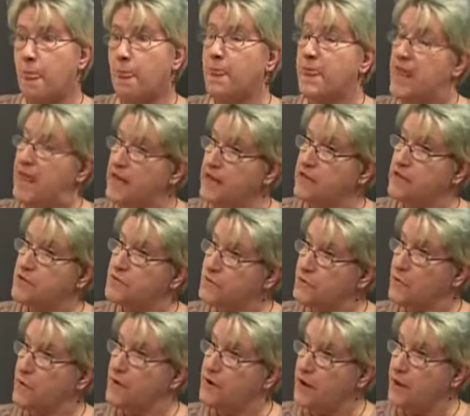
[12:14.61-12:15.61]
is
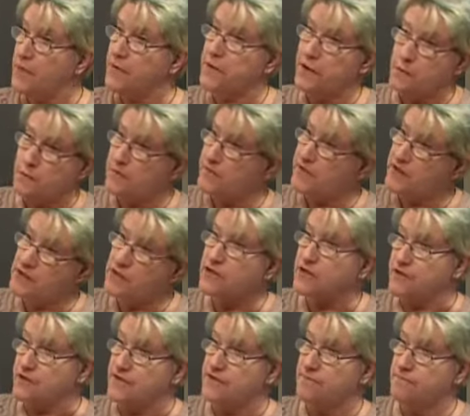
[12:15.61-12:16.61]
for healthcare
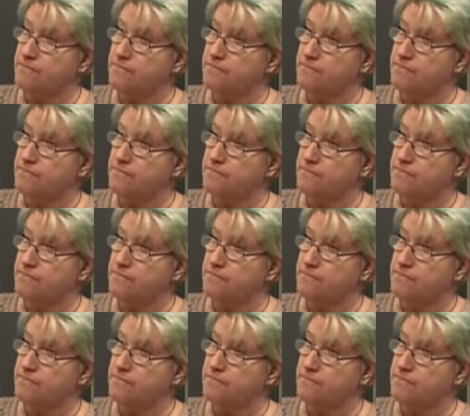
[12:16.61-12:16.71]
professionals